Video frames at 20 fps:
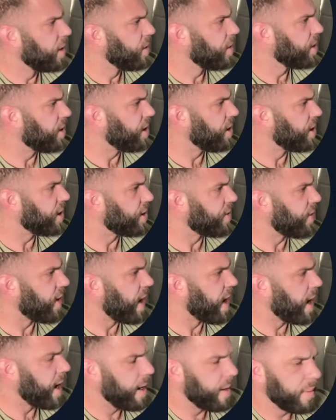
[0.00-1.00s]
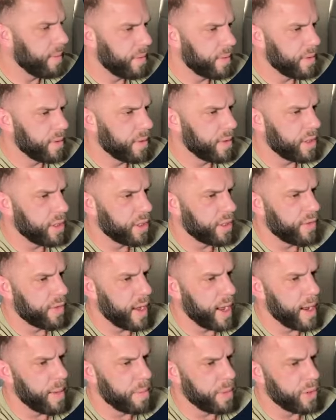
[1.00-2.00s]
see justify,
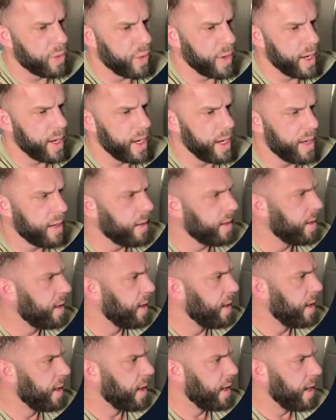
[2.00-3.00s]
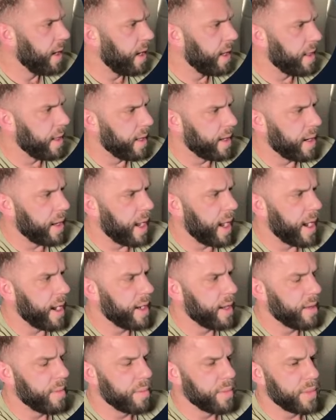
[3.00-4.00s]
justify between, and then
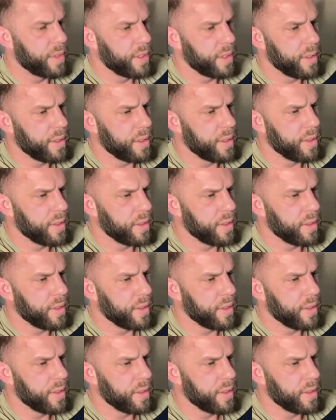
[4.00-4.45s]
items,